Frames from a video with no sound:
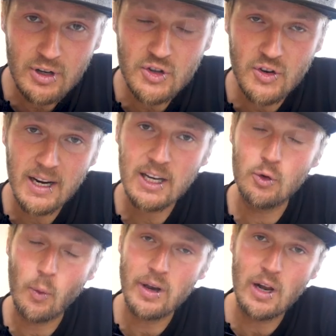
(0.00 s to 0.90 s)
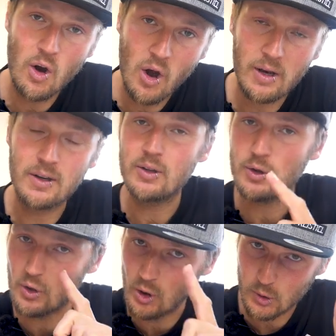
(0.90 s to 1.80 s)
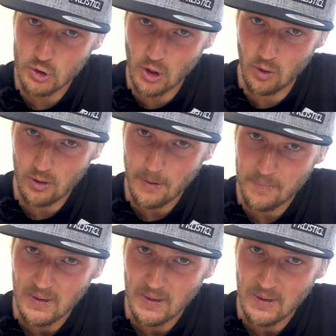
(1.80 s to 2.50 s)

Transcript: trick you want to learn. No joke.